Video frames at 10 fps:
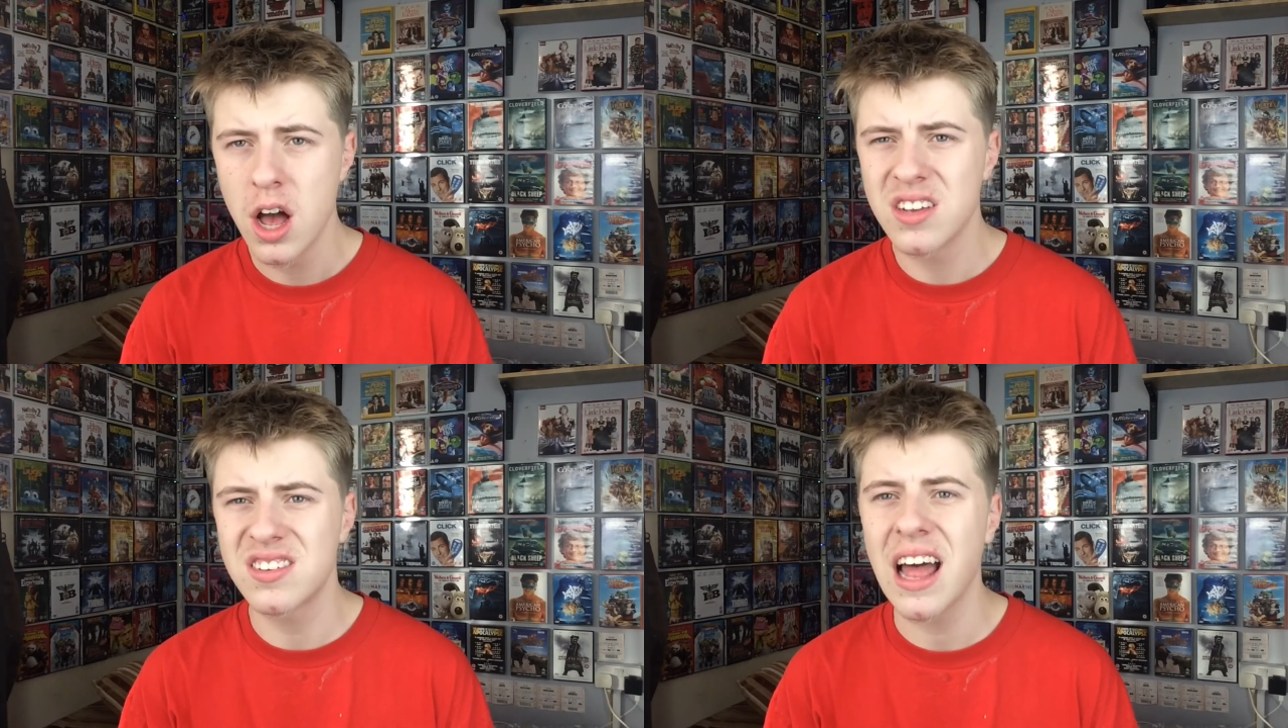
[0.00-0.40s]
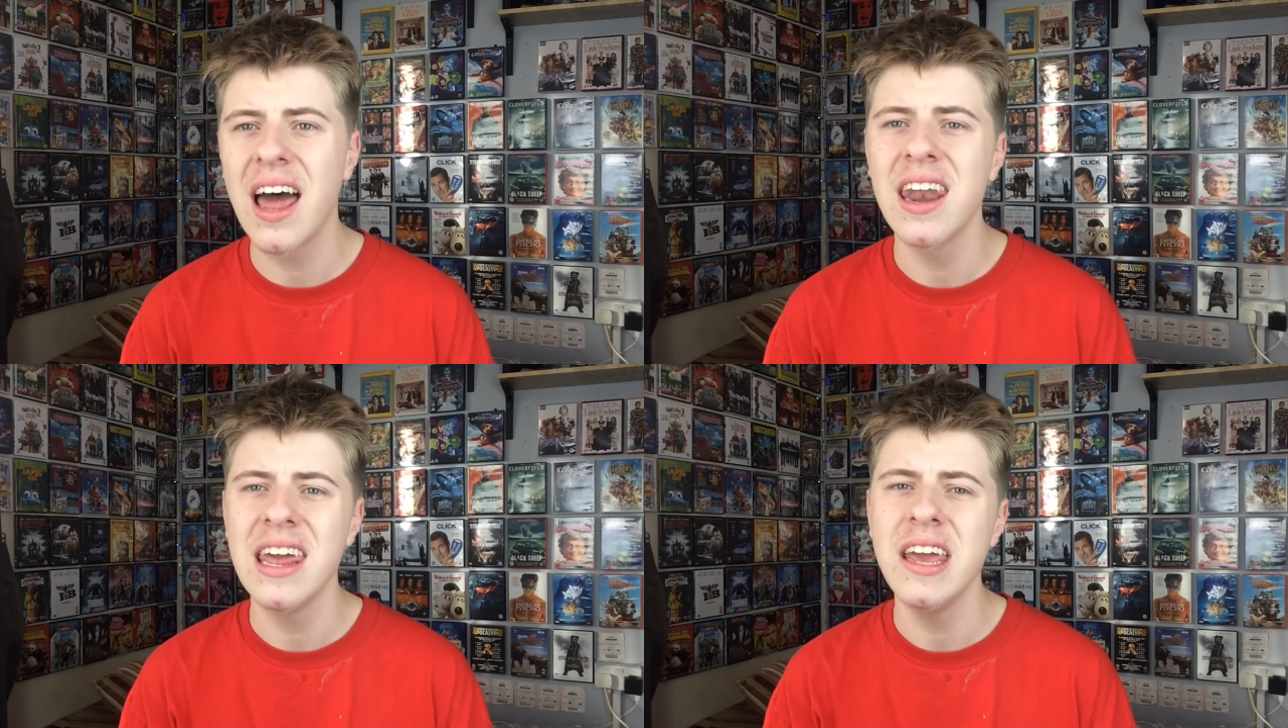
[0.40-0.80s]

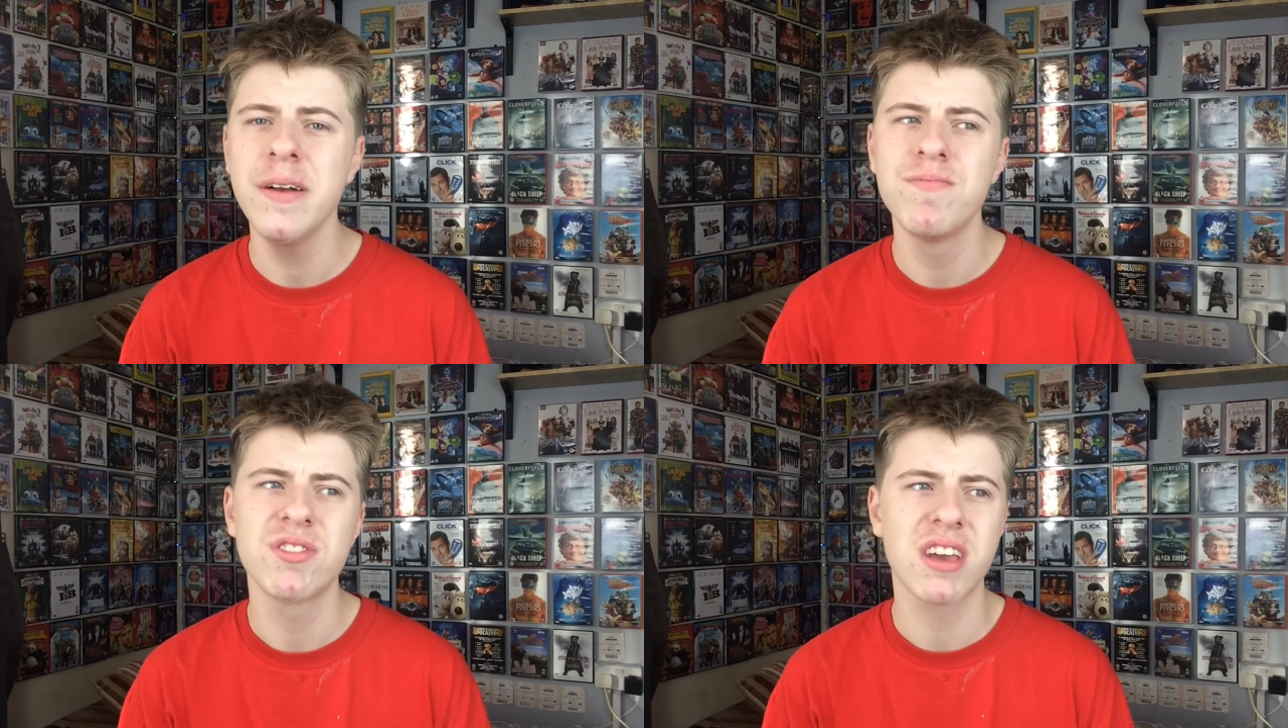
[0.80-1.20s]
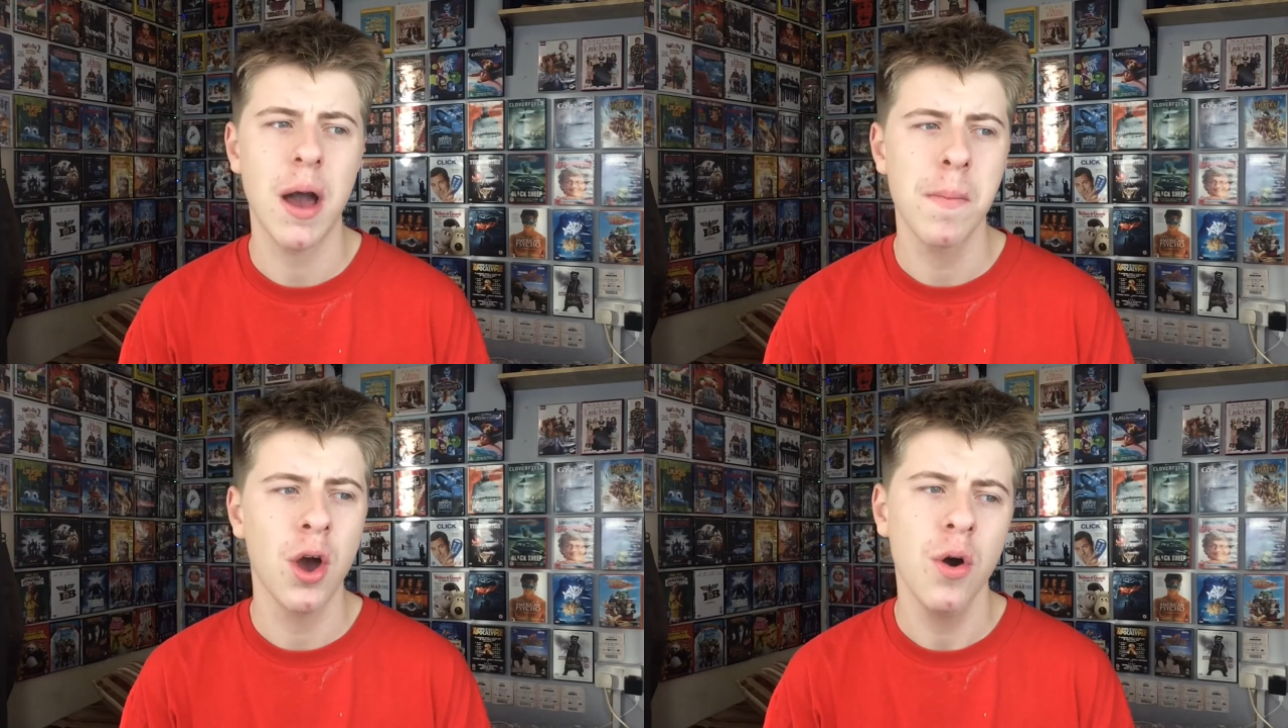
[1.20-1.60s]
Stan Lee's
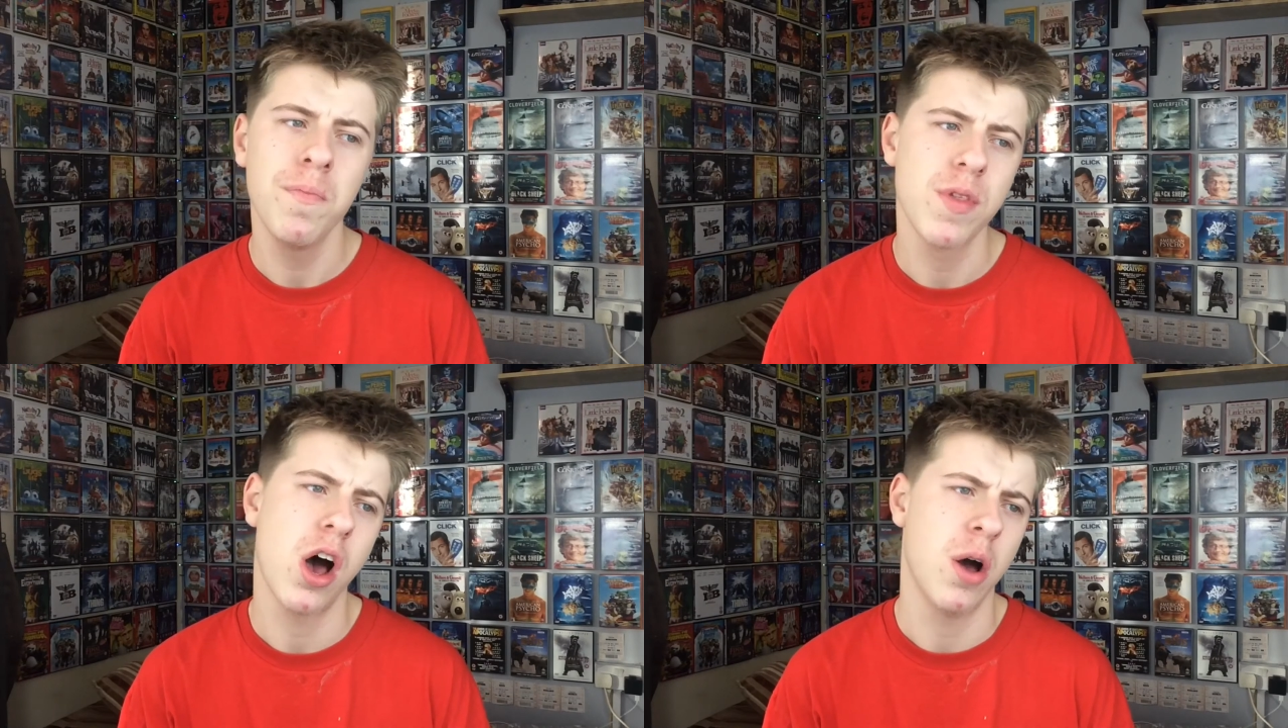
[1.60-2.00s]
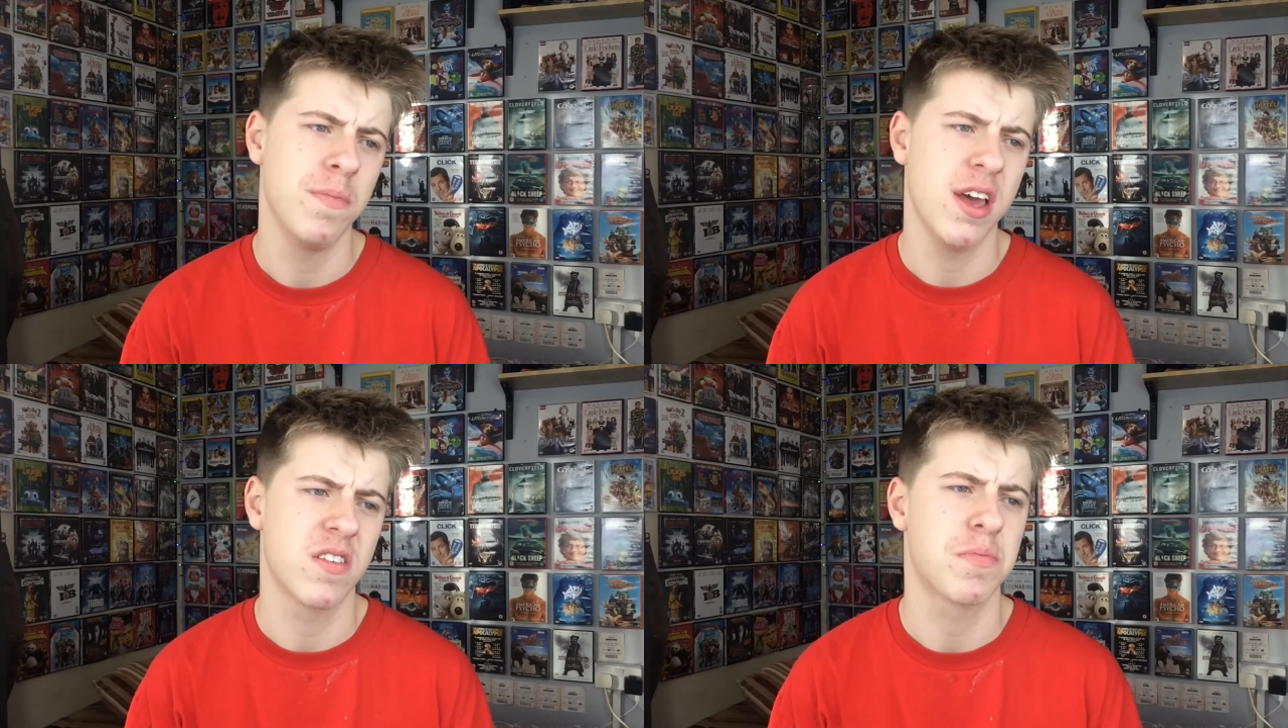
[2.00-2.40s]
cameo is